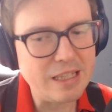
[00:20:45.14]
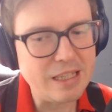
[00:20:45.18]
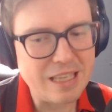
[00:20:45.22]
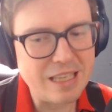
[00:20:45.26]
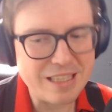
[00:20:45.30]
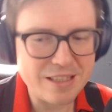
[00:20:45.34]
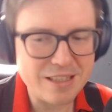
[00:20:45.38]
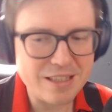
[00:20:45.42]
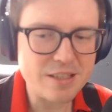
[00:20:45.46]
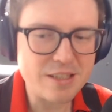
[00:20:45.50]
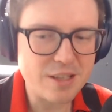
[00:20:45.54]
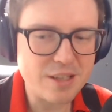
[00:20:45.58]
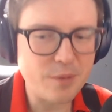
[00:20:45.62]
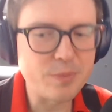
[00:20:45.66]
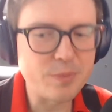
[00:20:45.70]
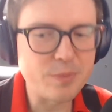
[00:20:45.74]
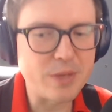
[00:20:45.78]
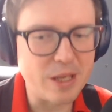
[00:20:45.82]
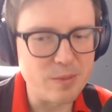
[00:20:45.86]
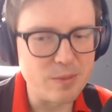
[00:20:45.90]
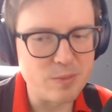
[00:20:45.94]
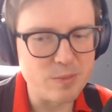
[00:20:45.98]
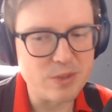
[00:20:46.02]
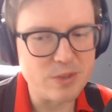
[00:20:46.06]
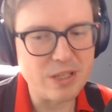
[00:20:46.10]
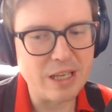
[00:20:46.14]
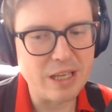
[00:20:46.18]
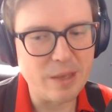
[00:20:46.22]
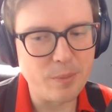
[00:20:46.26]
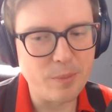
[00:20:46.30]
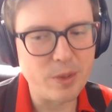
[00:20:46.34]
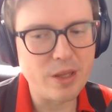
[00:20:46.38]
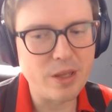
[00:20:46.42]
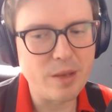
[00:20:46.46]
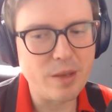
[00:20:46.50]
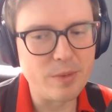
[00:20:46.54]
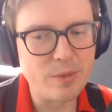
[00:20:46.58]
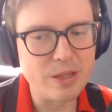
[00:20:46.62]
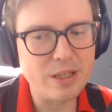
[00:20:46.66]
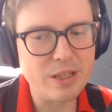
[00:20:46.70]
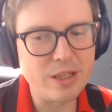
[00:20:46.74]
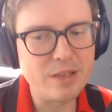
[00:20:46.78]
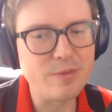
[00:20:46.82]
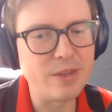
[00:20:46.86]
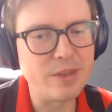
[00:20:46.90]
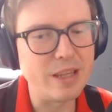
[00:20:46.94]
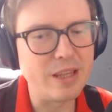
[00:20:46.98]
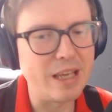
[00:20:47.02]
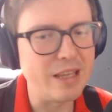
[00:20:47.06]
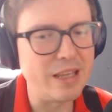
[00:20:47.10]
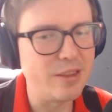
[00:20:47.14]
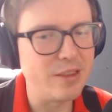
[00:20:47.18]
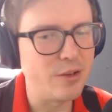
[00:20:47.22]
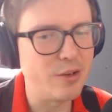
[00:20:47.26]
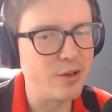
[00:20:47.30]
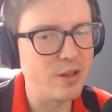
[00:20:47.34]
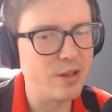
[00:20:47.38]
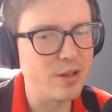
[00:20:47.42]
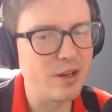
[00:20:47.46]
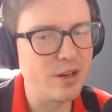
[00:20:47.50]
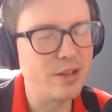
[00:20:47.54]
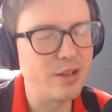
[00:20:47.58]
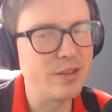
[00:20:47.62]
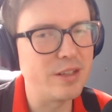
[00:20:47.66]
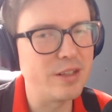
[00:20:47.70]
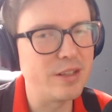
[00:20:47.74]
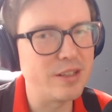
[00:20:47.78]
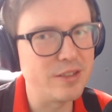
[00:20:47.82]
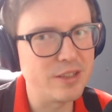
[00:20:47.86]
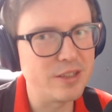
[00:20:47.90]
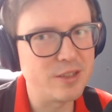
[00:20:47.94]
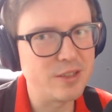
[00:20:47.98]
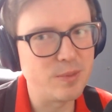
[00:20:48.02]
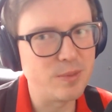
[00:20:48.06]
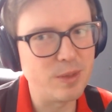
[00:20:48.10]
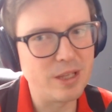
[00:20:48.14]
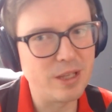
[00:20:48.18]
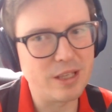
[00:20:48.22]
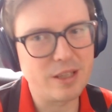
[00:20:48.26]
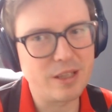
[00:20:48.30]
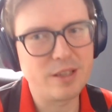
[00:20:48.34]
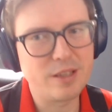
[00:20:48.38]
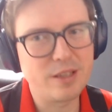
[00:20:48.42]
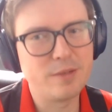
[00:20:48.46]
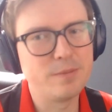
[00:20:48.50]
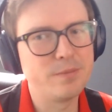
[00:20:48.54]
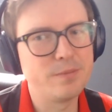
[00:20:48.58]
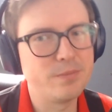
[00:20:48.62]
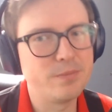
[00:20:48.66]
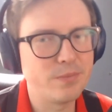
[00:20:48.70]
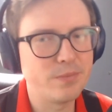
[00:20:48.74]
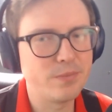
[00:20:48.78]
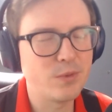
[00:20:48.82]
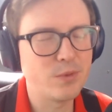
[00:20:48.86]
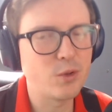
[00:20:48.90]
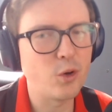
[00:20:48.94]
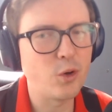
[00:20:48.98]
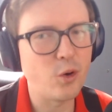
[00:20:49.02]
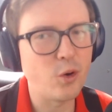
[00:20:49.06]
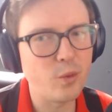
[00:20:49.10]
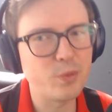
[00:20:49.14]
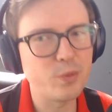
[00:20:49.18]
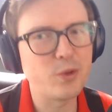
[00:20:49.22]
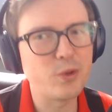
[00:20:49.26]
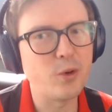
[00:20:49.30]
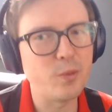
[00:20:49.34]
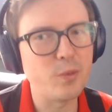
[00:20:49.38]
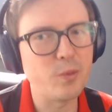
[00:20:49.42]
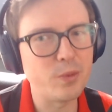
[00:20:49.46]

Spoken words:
Yeah, sometimes, yeah, but I mean, even then, they're unlikely to be like top